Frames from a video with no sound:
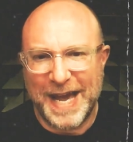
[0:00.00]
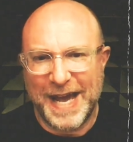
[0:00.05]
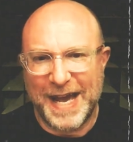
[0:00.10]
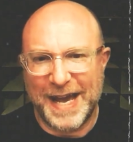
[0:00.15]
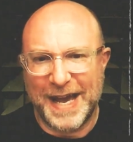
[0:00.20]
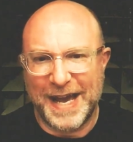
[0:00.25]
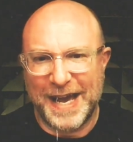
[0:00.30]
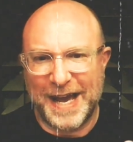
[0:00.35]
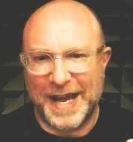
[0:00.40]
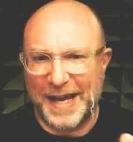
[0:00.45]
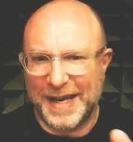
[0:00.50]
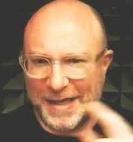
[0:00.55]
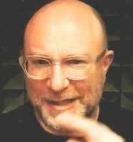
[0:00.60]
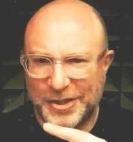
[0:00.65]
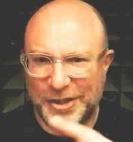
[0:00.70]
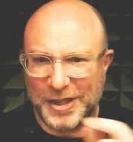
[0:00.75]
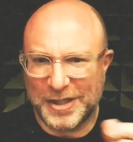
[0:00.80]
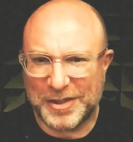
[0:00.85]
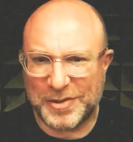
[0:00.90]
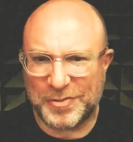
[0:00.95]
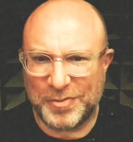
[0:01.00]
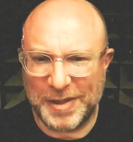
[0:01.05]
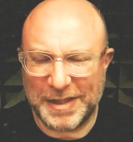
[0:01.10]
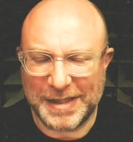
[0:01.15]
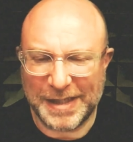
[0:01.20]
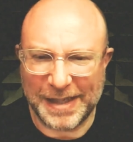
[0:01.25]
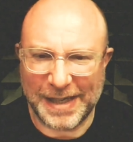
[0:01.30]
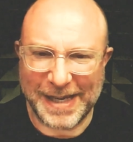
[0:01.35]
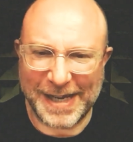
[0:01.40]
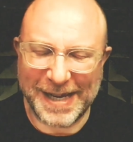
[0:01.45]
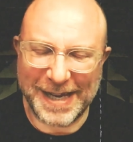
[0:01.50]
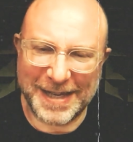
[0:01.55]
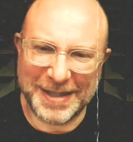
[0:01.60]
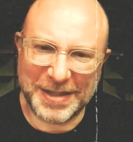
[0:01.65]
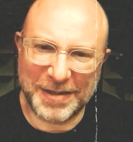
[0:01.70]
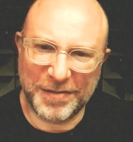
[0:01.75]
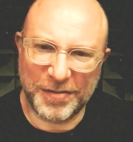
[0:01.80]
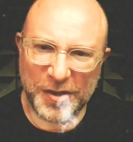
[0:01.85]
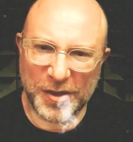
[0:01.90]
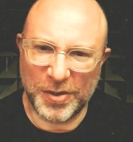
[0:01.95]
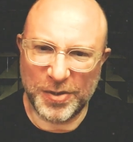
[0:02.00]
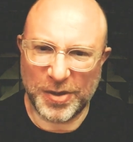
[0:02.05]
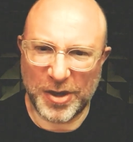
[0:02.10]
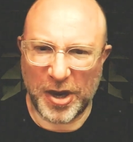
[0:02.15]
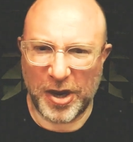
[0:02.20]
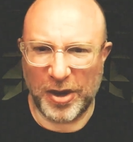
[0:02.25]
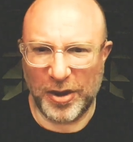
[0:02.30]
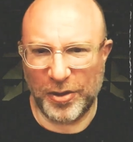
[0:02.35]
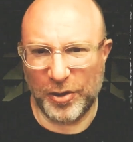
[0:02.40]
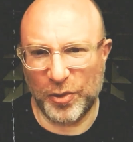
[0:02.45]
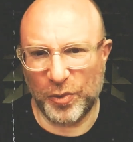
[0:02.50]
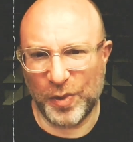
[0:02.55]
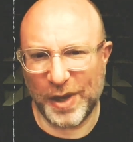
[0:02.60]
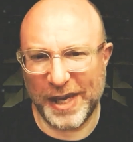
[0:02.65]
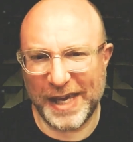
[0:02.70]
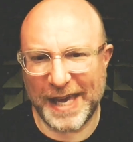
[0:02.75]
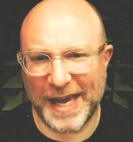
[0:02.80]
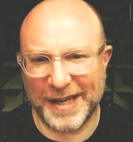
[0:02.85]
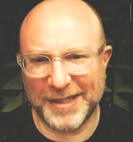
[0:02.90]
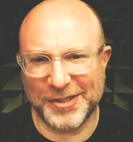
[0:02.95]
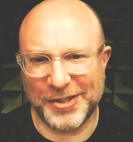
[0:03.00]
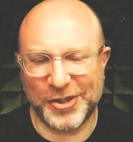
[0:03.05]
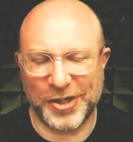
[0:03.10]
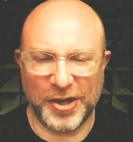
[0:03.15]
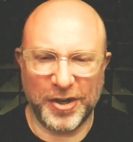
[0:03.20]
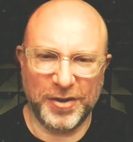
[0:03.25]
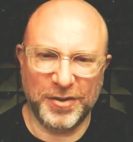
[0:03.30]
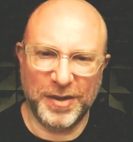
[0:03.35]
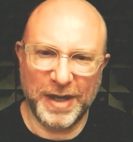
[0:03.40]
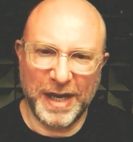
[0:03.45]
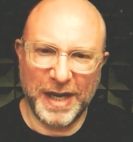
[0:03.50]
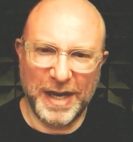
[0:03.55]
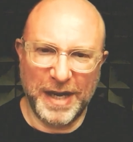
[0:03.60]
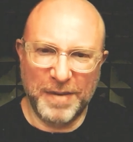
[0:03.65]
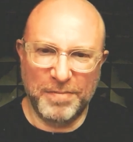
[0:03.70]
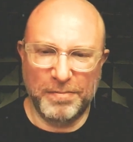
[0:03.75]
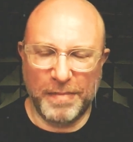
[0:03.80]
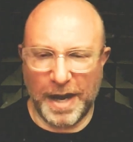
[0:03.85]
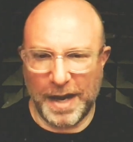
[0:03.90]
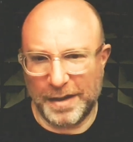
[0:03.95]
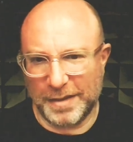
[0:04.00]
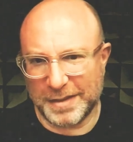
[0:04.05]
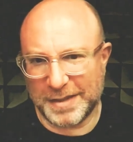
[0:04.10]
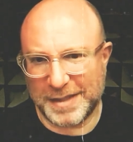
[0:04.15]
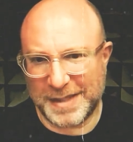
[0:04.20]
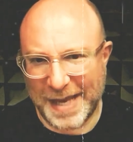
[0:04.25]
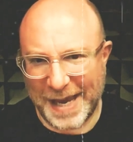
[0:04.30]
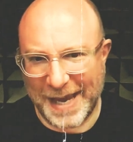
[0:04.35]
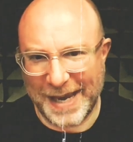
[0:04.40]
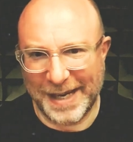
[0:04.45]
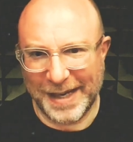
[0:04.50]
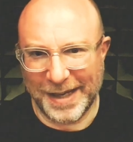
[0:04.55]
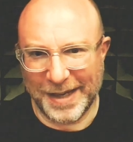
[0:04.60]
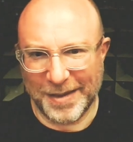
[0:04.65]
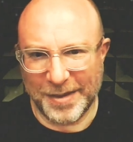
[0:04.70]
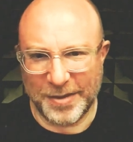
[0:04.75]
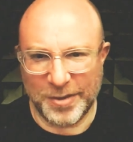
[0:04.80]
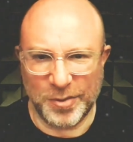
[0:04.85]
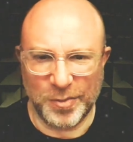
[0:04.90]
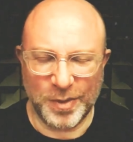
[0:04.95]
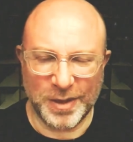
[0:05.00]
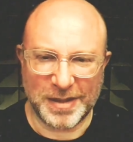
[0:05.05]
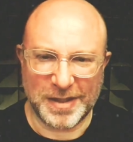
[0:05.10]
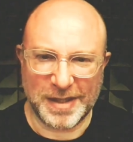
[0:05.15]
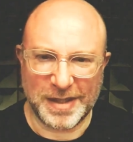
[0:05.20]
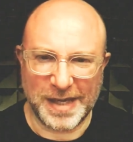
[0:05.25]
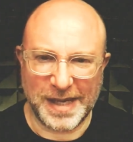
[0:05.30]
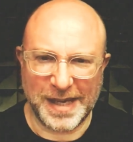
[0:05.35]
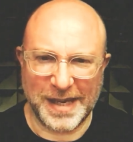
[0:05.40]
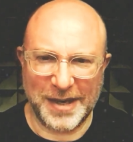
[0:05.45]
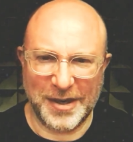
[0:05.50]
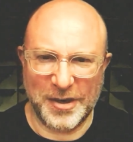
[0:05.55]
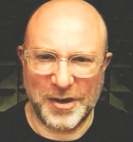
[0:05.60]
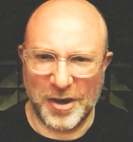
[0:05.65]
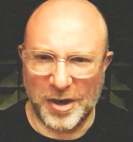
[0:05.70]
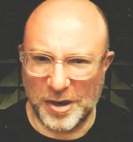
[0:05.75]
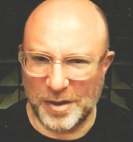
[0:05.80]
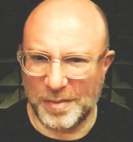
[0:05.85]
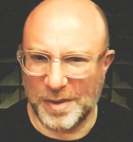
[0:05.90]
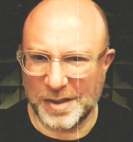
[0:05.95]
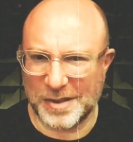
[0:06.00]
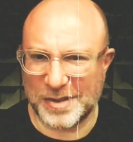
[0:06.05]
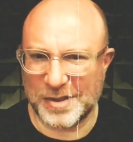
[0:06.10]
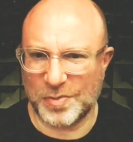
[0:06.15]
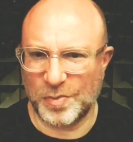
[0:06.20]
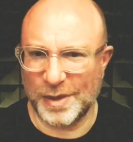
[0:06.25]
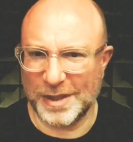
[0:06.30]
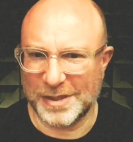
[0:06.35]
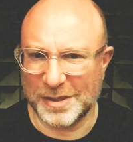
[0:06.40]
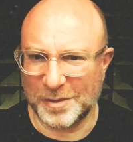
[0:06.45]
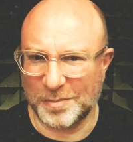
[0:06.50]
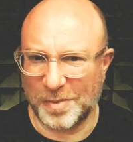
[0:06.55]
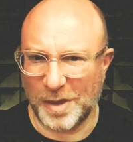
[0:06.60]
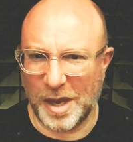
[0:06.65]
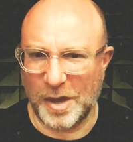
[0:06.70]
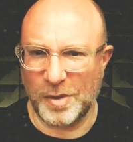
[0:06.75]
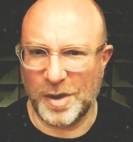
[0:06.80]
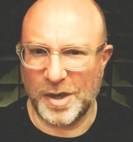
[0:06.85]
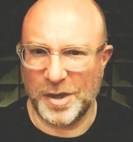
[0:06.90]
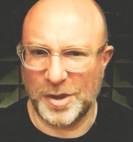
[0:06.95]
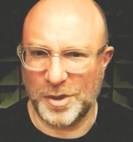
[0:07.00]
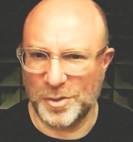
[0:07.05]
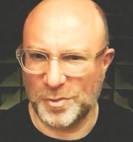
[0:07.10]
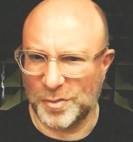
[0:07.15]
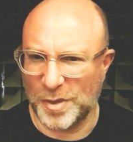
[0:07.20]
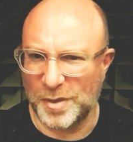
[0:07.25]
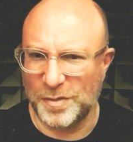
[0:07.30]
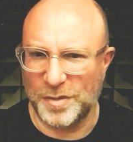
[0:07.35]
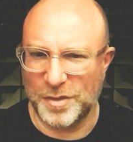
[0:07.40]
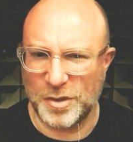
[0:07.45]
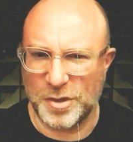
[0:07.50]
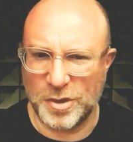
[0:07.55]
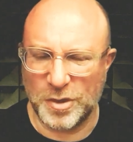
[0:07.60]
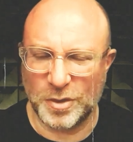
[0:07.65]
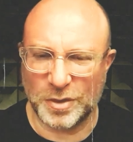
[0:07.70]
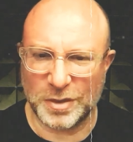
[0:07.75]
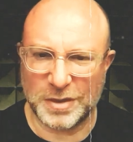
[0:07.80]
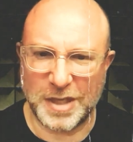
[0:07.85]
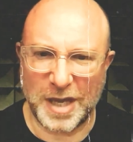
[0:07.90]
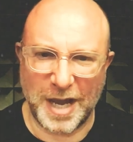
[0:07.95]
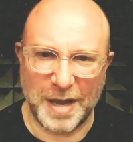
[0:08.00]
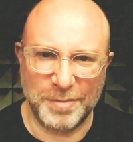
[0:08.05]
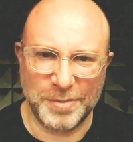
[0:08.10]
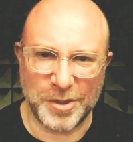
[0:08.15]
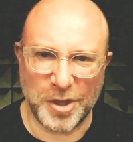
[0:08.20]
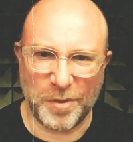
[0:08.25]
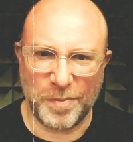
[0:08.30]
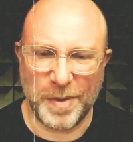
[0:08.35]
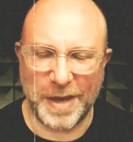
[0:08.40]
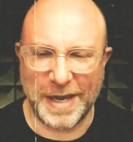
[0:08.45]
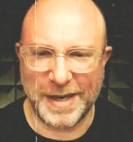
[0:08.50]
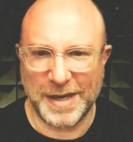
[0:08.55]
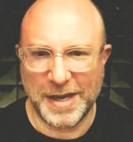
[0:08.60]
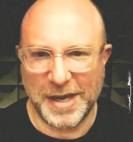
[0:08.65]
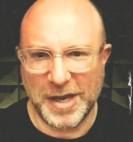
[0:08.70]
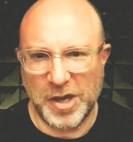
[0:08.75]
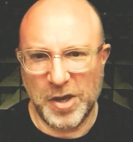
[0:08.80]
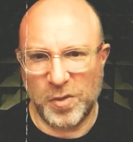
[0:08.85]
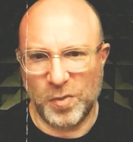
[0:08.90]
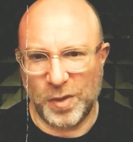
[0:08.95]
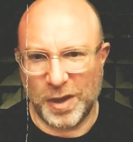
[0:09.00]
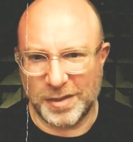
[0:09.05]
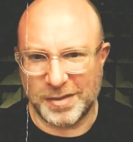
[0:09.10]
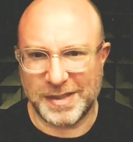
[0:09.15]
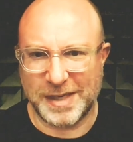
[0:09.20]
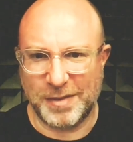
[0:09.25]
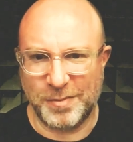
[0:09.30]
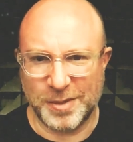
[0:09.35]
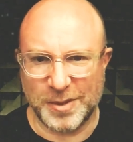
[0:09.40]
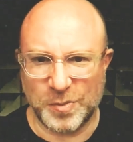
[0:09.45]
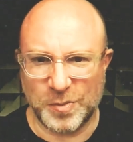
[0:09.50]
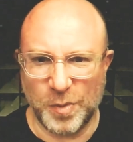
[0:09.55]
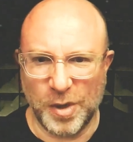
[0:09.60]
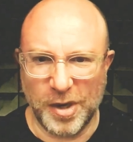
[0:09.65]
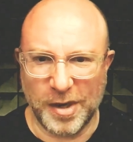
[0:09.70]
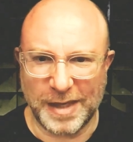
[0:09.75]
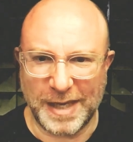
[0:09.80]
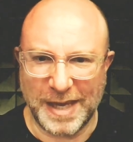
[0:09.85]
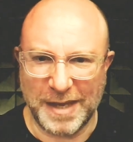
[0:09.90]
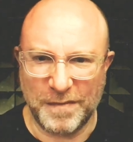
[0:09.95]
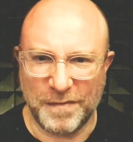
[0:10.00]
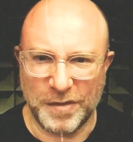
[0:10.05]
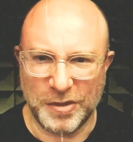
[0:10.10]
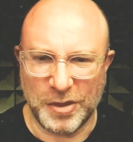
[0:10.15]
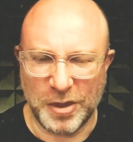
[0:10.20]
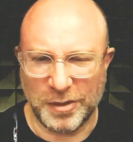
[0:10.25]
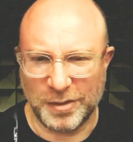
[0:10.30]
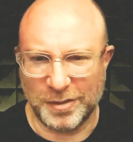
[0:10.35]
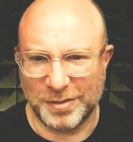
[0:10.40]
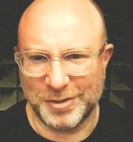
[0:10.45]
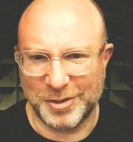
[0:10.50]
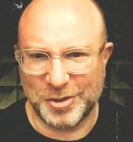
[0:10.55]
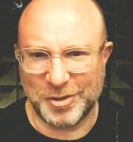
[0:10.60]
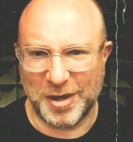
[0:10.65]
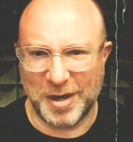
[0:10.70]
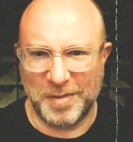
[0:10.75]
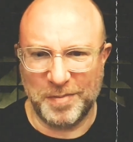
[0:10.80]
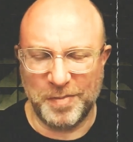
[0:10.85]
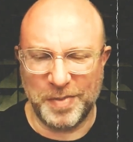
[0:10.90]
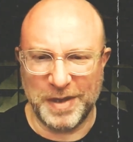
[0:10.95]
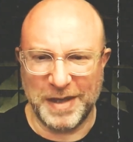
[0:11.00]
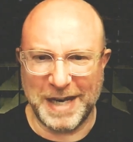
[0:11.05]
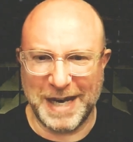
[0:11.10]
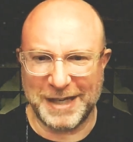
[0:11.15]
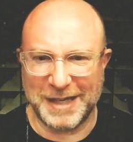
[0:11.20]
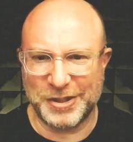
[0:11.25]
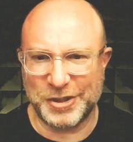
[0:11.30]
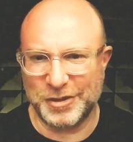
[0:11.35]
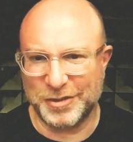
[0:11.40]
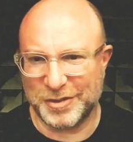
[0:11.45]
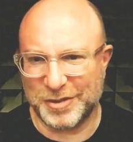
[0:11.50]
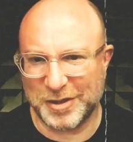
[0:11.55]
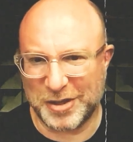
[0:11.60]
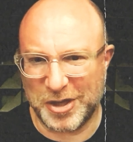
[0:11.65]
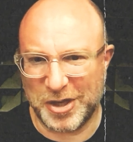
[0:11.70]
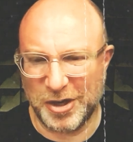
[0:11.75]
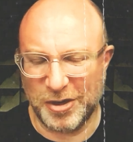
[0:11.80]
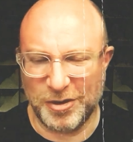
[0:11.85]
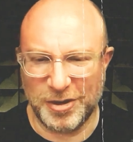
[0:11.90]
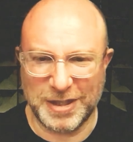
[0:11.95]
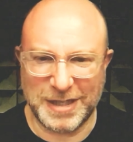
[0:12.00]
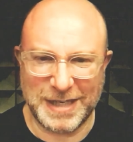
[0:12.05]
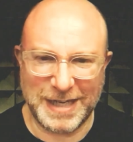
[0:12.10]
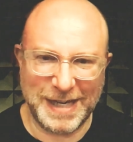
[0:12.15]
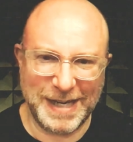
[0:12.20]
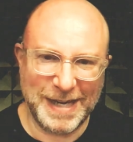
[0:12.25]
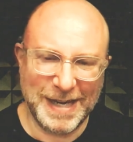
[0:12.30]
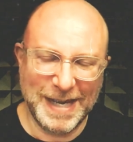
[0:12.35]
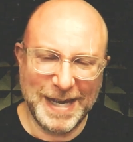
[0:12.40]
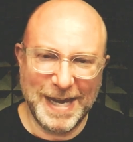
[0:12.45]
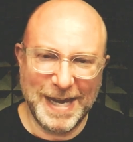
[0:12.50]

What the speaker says: I just recently interviewed on The Weekend Show Miles Taylor, who was the anonymous whistleblower who wrote the New York Times op-ed whilst he was working for Donald Trump in national security.